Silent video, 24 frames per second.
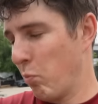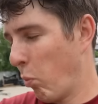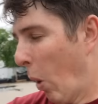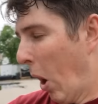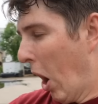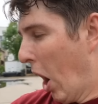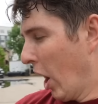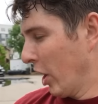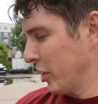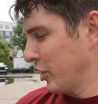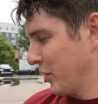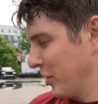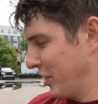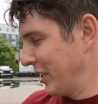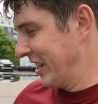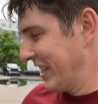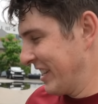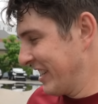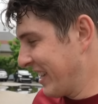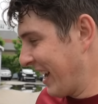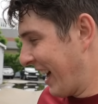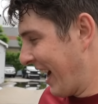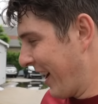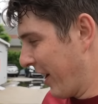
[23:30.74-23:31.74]
wash the
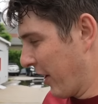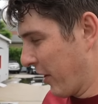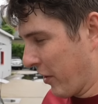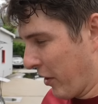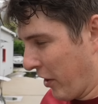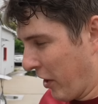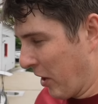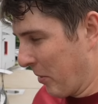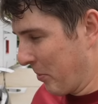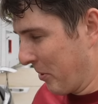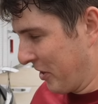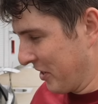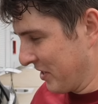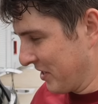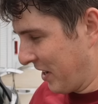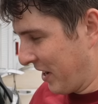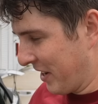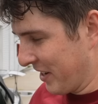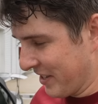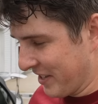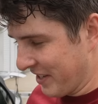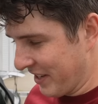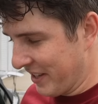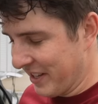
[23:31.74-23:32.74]
entire car because
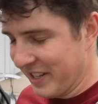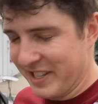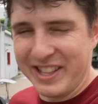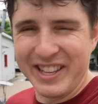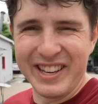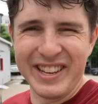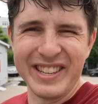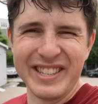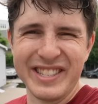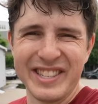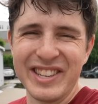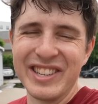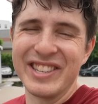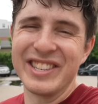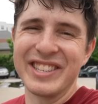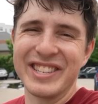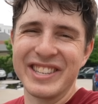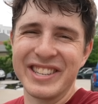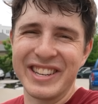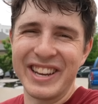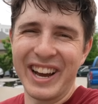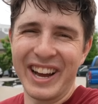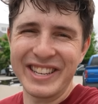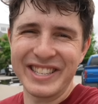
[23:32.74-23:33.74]
honestly this thing is
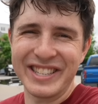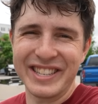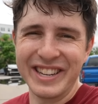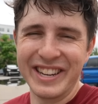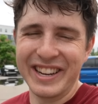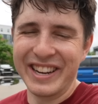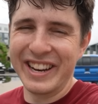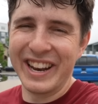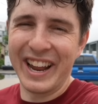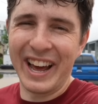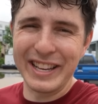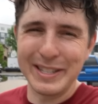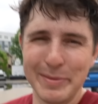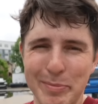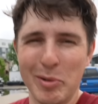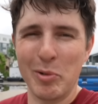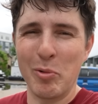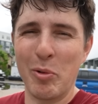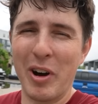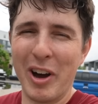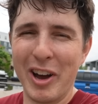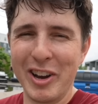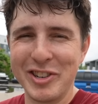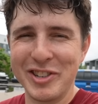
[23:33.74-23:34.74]
disgusting. It hasn't been
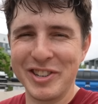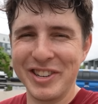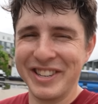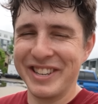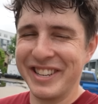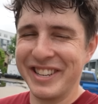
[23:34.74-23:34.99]
washed in